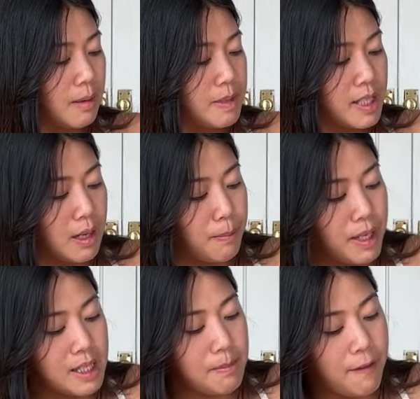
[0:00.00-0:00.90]
I'm just going to
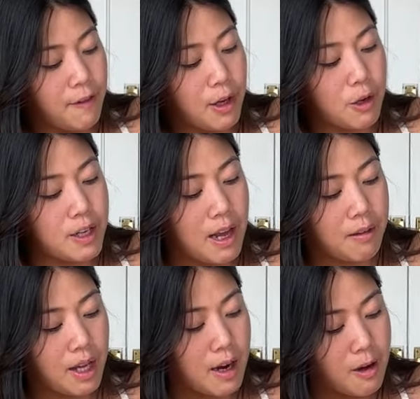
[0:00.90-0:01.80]
place my finger down
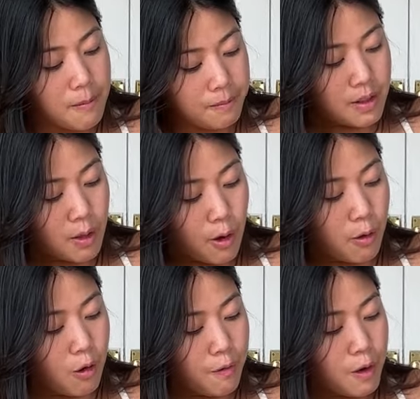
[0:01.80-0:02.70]
there, start
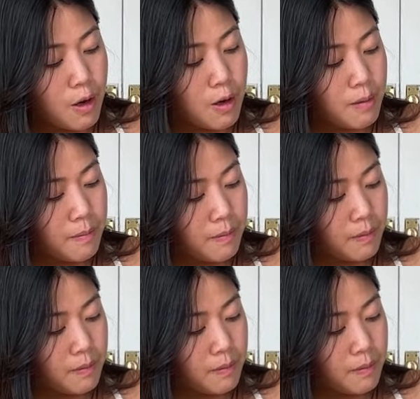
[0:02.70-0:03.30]
over.